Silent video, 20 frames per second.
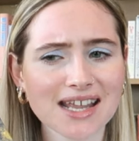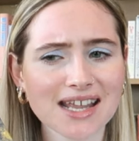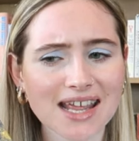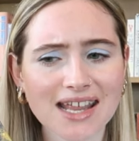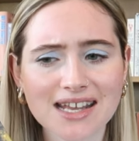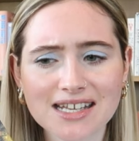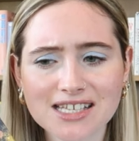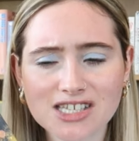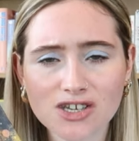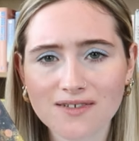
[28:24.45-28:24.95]

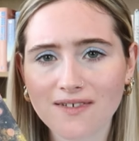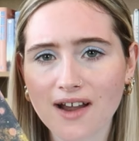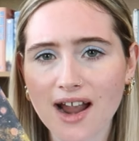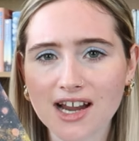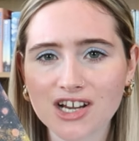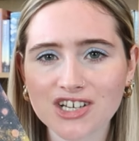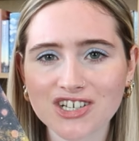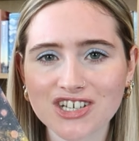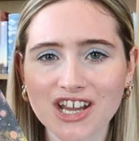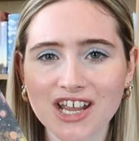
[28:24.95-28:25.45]

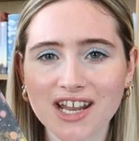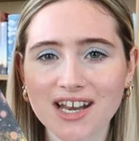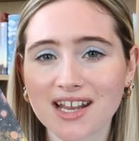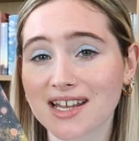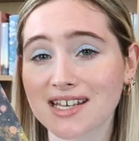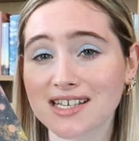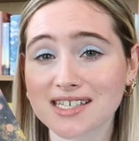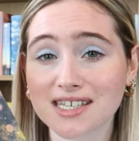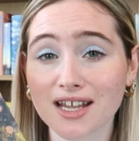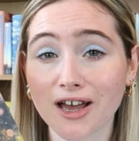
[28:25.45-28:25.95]
interaction
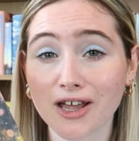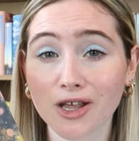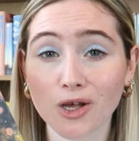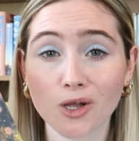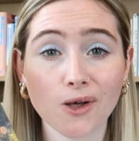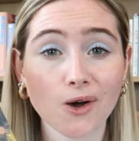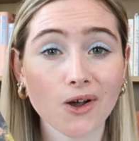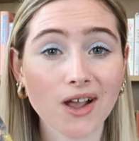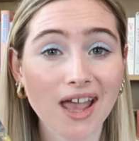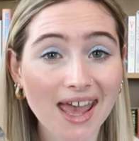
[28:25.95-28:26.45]
and
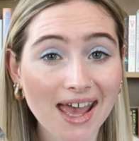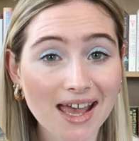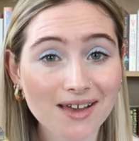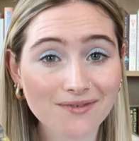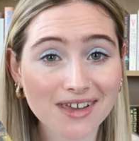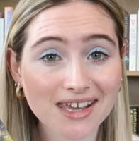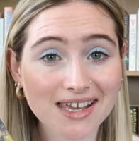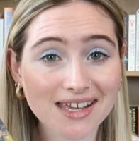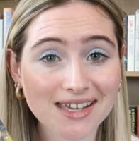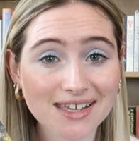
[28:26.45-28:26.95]
dialogue
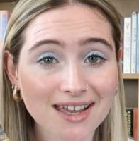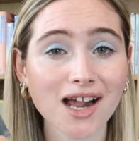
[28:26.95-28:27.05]
heavy.